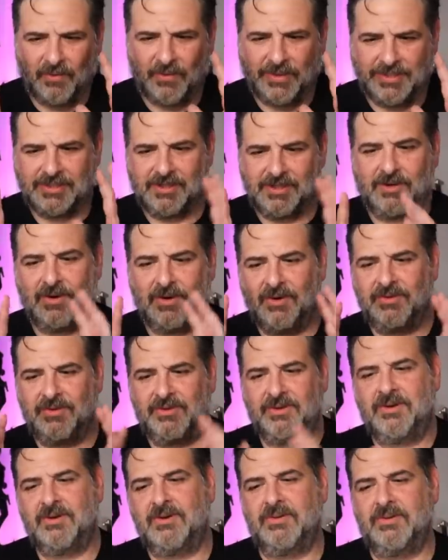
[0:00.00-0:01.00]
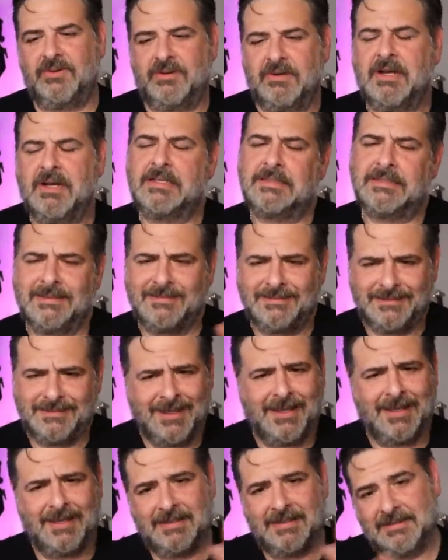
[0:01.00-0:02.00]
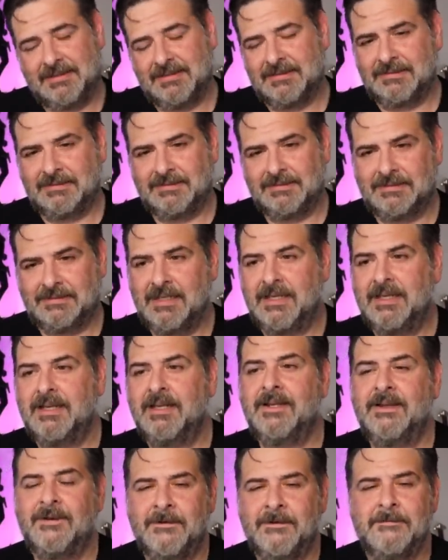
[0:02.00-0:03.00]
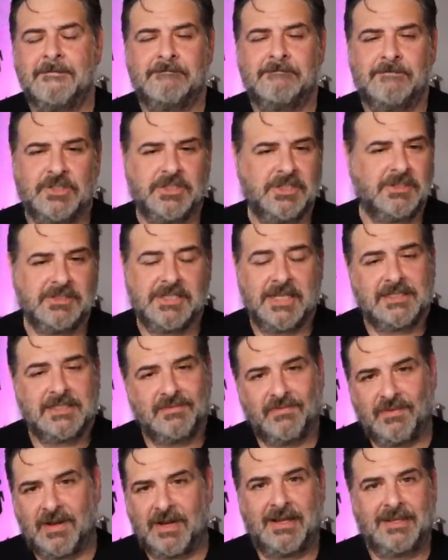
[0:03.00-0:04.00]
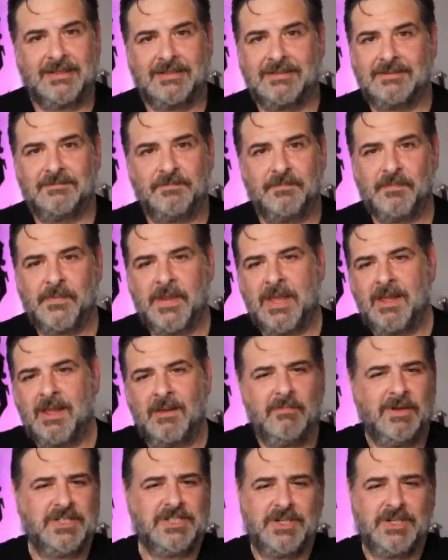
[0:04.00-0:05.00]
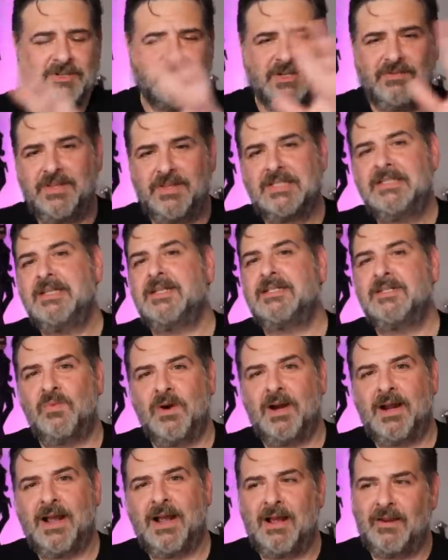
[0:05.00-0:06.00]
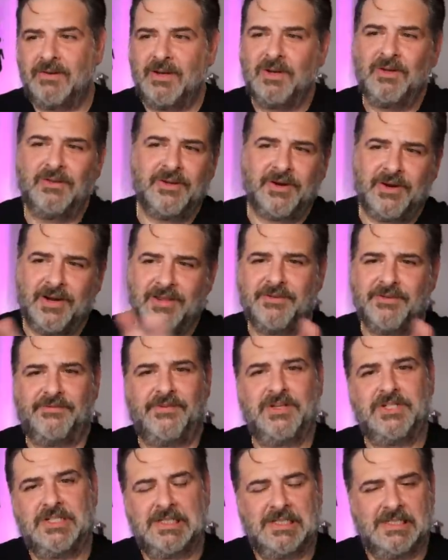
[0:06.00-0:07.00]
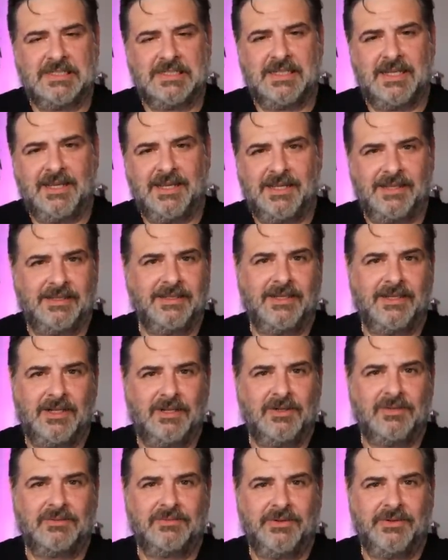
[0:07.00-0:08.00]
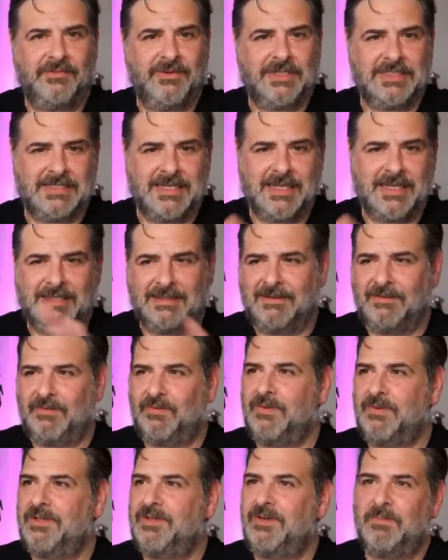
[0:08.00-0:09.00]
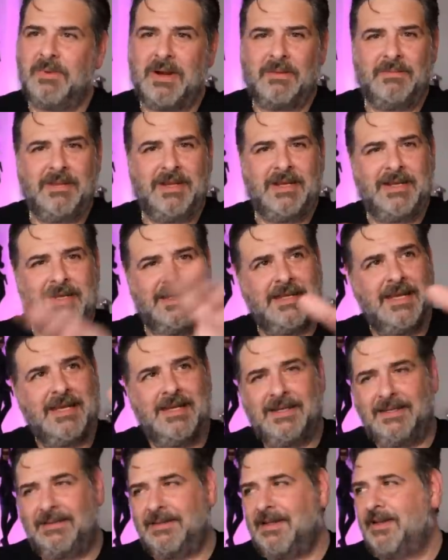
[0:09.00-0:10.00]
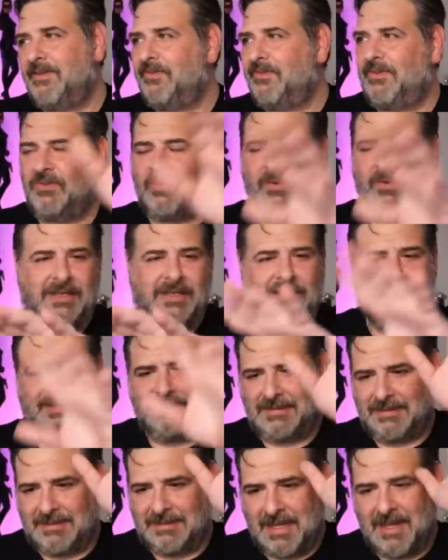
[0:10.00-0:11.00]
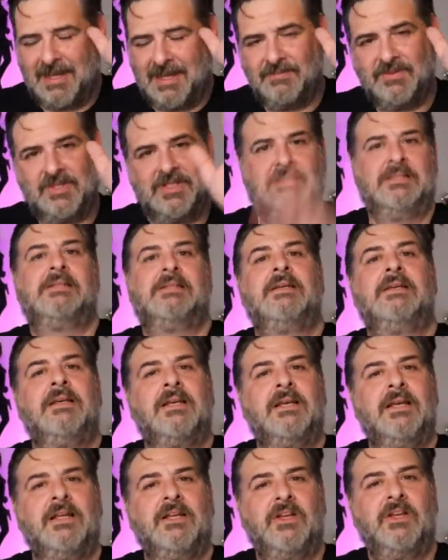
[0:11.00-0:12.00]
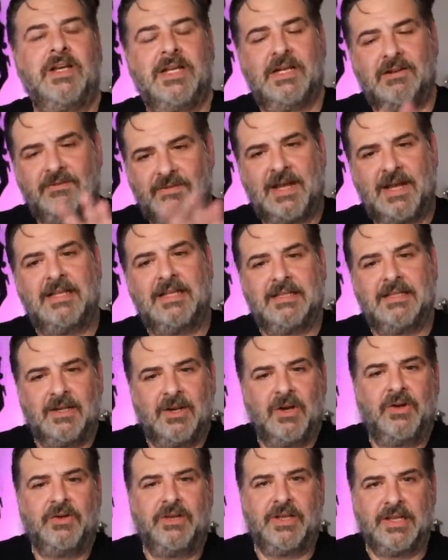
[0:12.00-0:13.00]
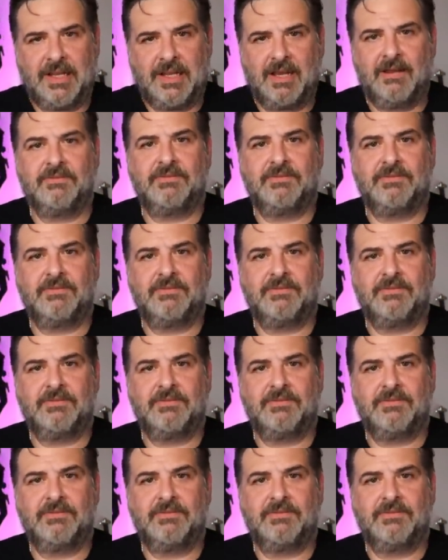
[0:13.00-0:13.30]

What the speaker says: the girl. I said, yeah. And she goes, that's fine. But she goes, if this doesn't work out, no, there are other fish in the sea. You know, if it's not this one, you're probably going to date a dozen, 20 dozen times. And you're going to find the girl you love.